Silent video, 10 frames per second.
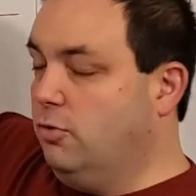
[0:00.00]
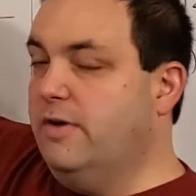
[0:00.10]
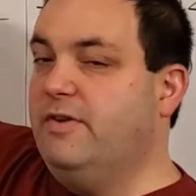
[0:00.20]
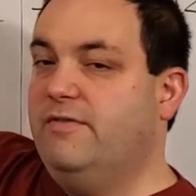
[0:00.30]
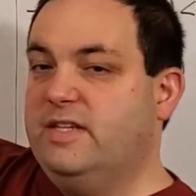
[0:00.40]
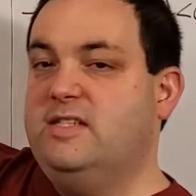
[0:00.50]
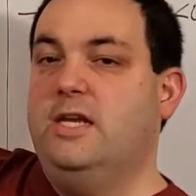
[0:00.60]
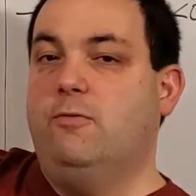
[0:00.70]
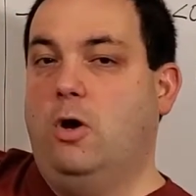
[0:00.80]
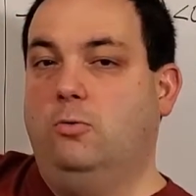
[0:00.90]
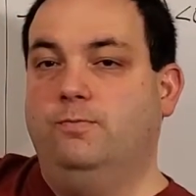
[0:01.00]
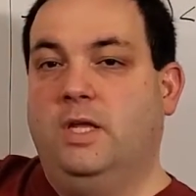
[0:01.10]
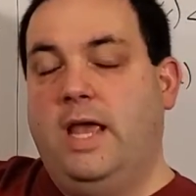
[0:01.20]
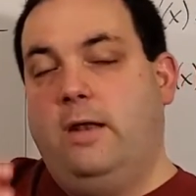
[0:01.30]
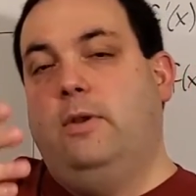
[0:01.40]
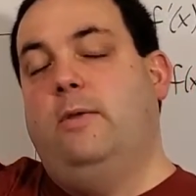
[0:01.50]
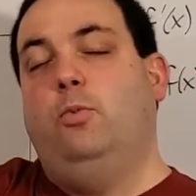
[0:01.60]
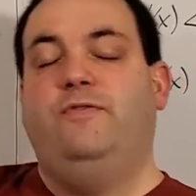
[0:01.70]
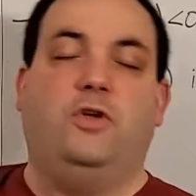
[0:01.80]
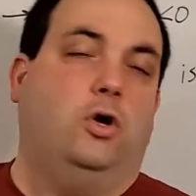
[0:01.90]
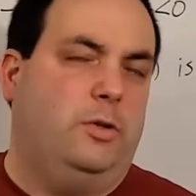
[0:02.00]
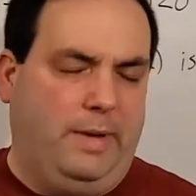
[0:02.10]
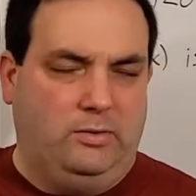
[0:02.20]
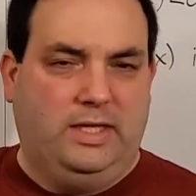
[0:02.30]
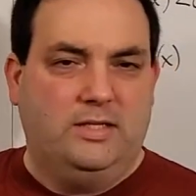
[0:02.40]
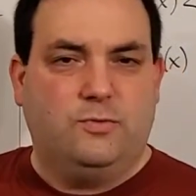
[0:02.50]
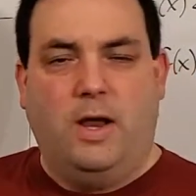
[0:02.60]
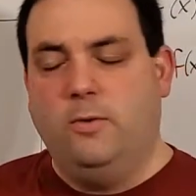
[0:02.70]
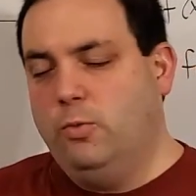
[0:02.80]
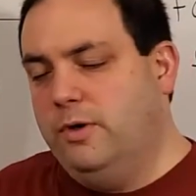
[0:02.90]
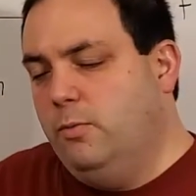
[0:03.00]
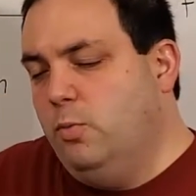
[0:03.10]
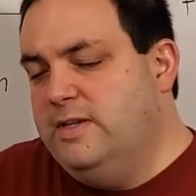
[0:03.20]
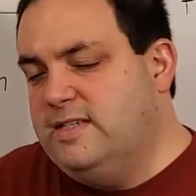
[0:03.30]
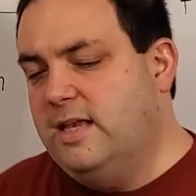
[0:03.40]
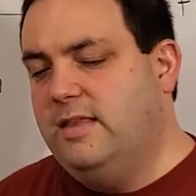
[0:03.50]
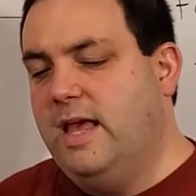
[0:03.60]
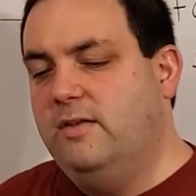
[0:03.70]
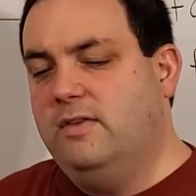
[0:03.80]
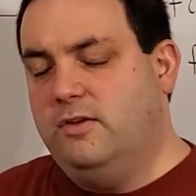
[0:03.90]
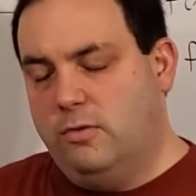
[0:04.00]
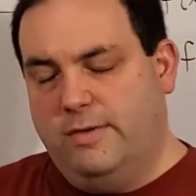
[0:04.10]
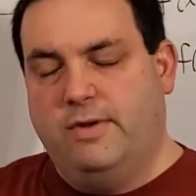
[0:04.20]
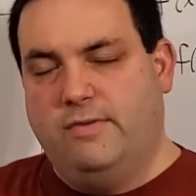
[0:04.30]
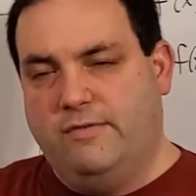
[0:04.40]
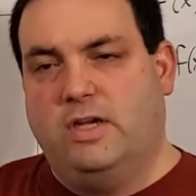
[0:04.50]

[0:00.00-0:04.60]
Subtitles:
derivative is 0, and we've talked about this, right? We said that the derivative of a